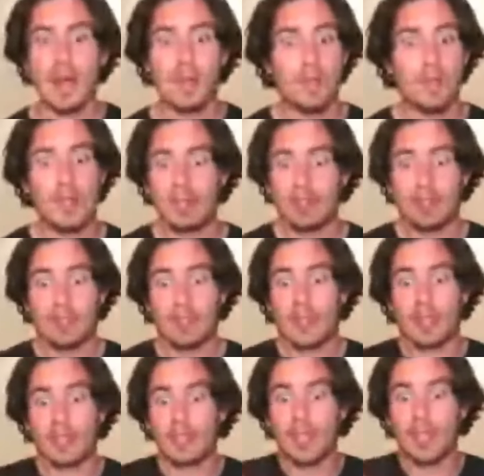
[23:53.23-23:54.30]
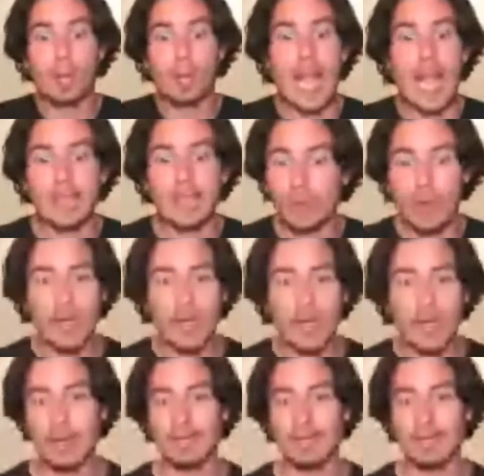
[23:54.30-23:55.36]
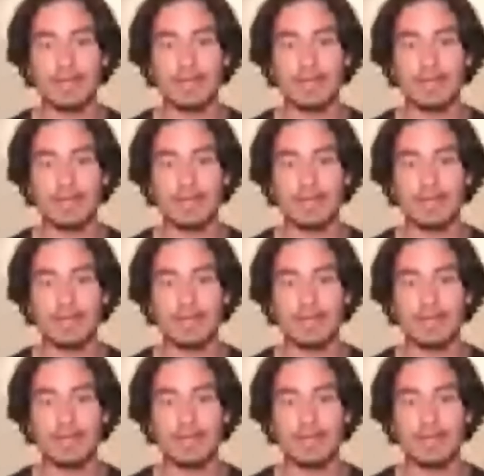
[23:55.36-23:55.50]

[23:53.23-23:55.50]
But there's no plant growing there.